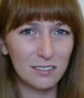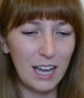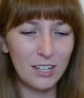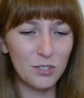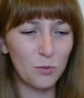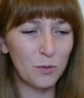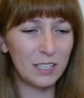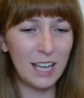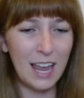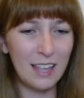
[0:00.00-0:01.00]
I just
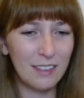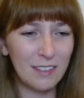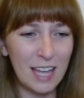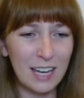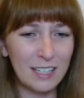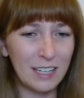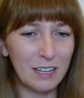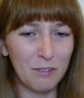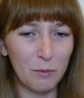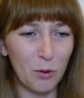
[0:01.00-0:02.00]
really hate that
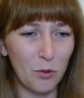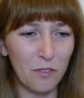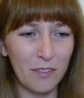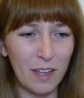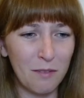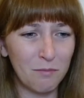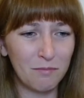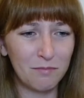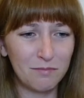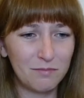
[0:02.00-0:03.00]
ending for both of them.